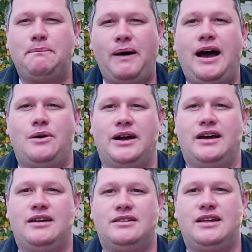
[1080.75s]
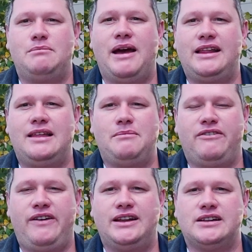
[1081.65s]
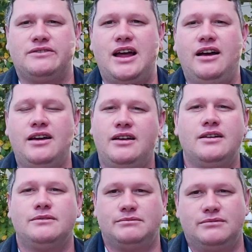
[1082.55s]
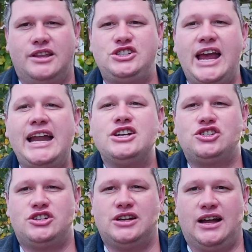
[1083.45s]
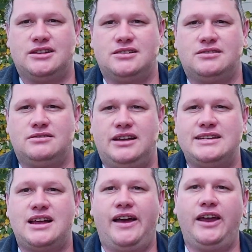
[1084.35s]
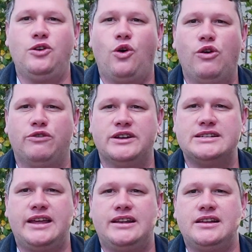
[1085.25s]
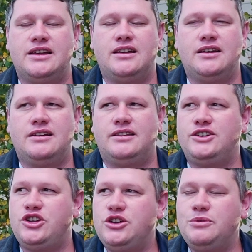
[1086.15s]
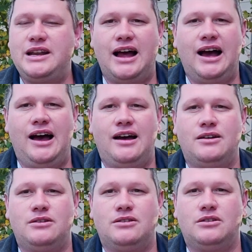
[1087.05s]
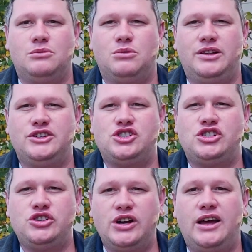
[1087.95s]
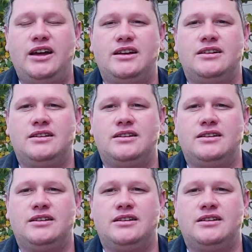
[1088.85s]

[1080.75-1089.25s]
the power that made them effective. Now, the challenge tonight, as I end off, is that you and I will ensure